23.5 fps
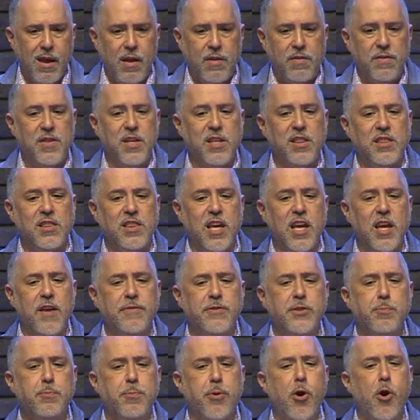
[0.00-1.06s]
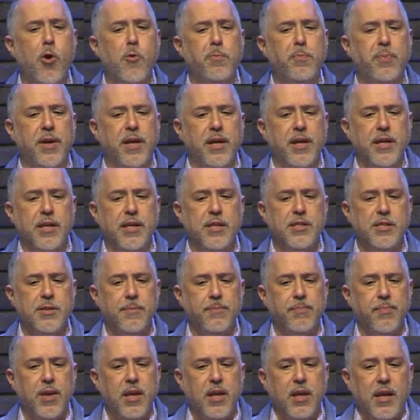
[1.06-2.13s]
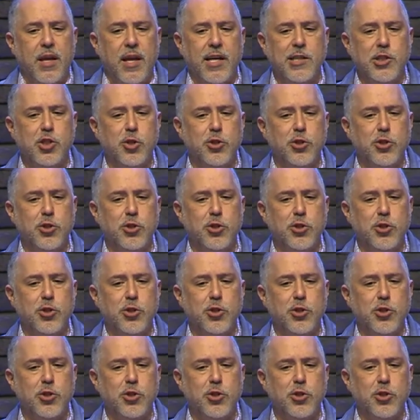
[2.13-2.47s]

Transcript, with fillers: the thief's purpose is